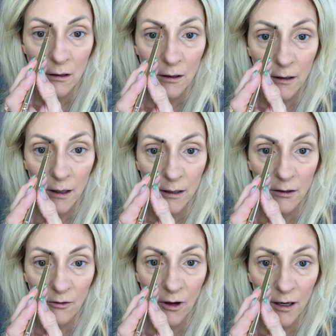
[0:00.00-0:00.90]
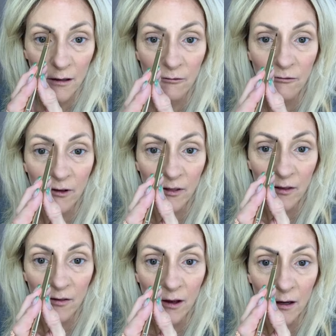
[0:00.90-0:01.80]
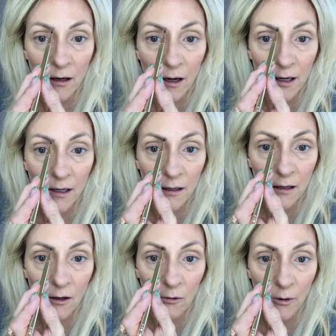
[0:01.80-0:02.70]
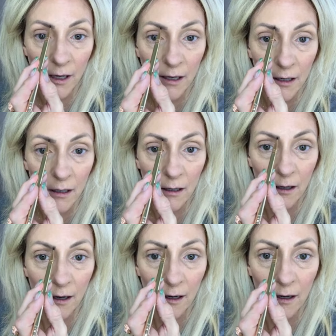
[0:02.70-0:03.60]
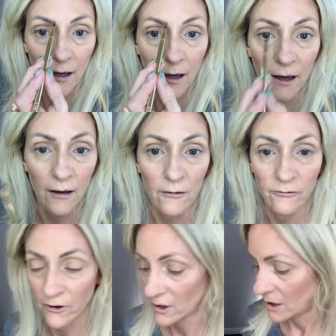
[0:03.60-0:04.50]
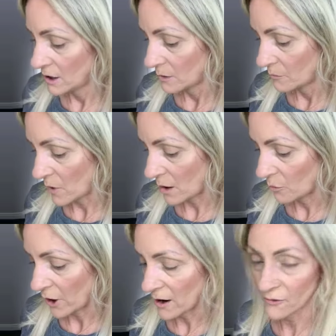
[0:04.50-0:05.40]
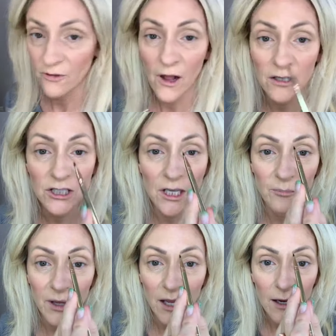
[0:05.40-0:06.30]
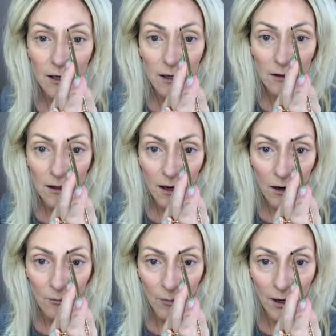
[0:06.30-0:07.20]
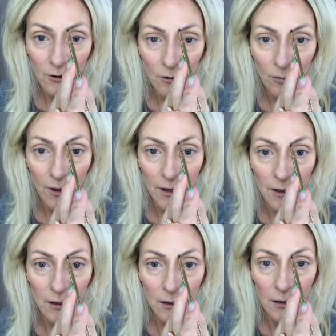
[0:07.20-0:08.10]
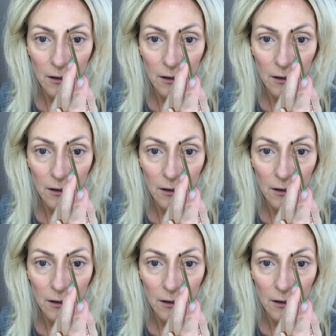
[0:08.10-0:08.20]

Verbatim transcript: and I just kind of fill these in. I need to go in and have my brows touched up again. They are microbladed,